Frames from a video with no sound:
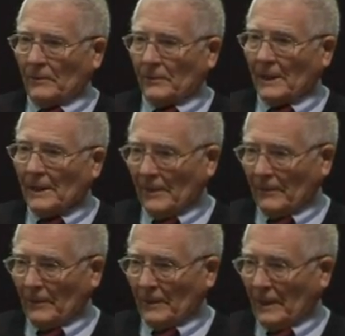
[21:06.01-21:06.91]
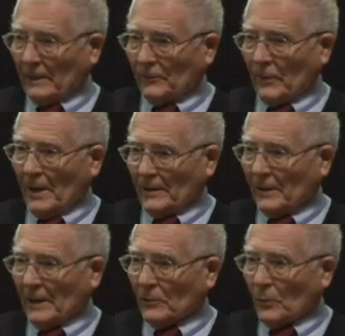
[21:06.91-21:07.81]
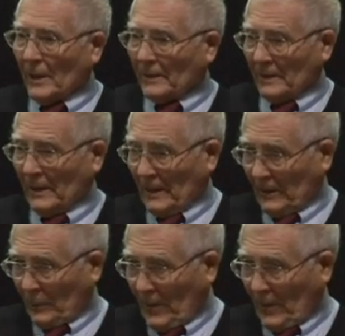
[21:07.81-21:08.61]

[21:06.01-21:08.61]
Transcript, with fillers: sea level is rising nearly